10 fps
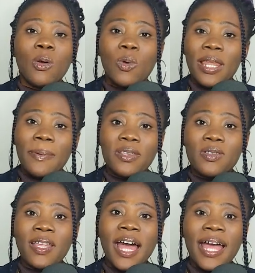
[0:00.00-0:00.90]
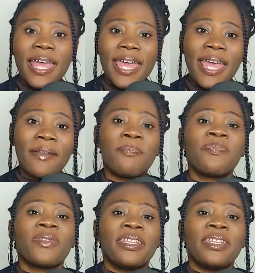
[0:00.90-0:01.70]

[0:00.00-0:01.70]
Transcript: quella persona è